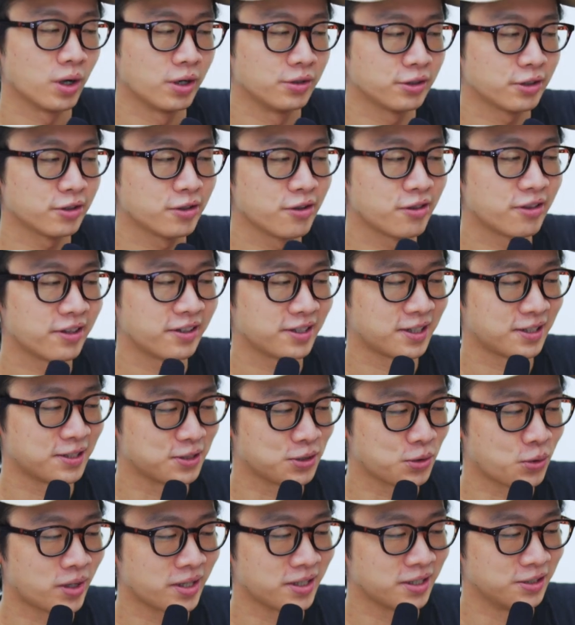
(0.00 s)
another thing that is
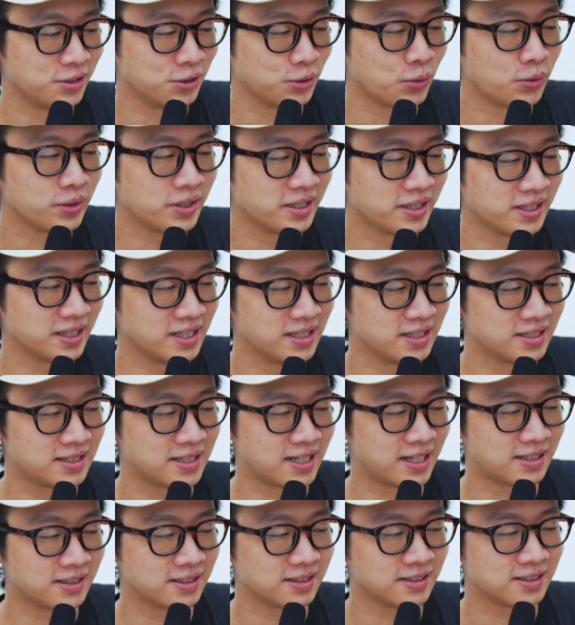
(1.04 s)
quite annoying is
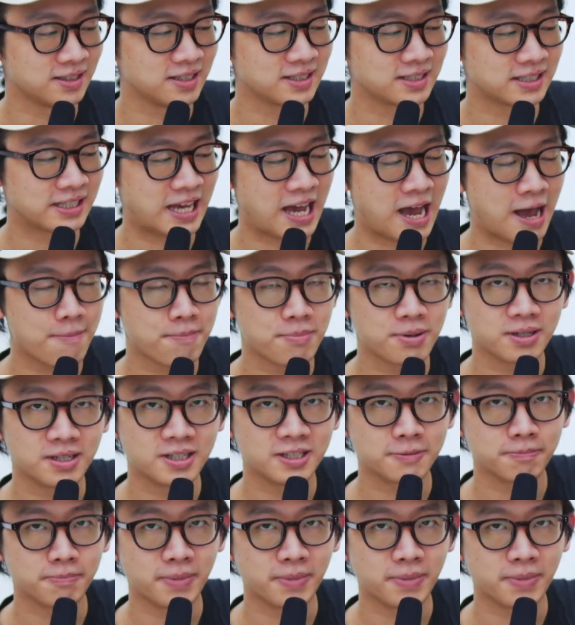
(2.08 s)
that this cap is